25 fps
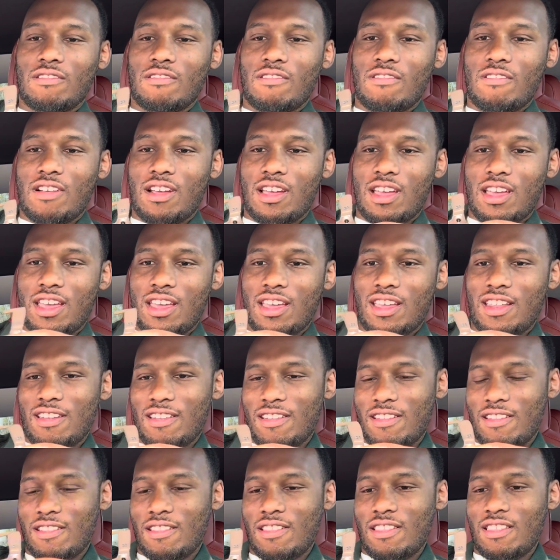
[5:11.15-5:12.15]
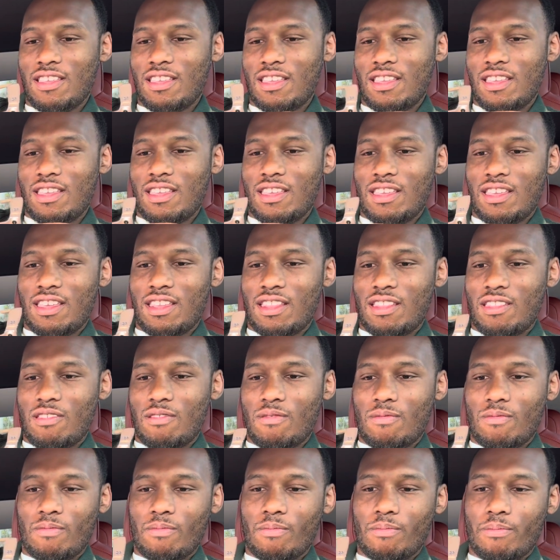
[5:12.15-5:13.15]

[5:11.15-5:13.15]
All right, and you